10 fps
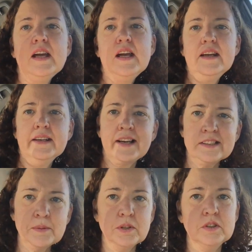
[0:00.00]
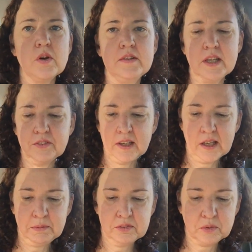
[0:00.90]
And I got something new I never
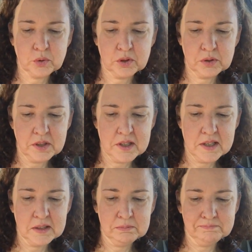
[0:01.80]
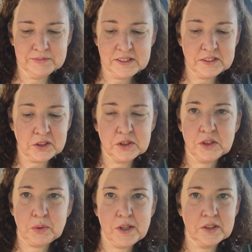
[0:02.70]
had before. Um, this is our
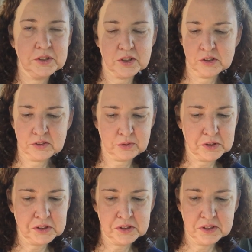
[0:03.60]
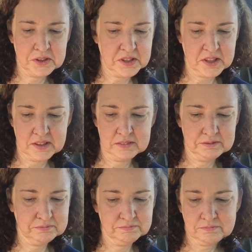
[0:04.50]
Trader Joe's version of
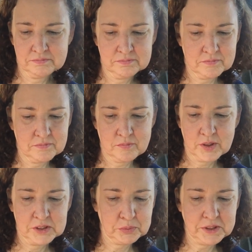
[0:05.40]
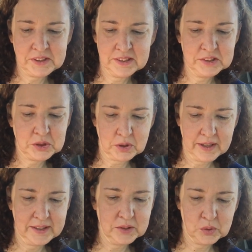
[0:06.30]
sweetened
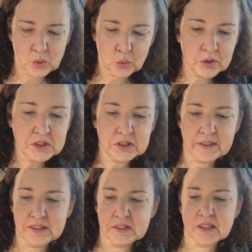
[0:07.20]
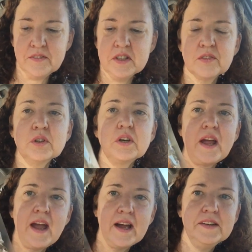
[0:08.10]
dried orange slices. I've never
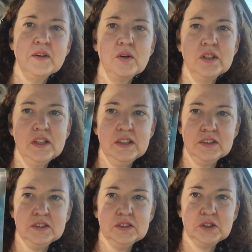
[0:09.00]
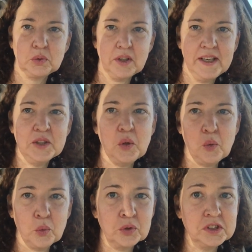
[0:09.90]
had dried
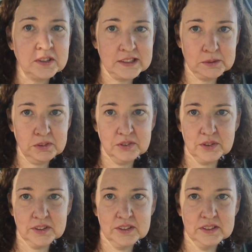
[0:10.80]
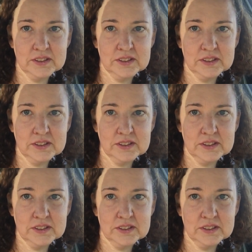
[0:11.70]
orange slices before.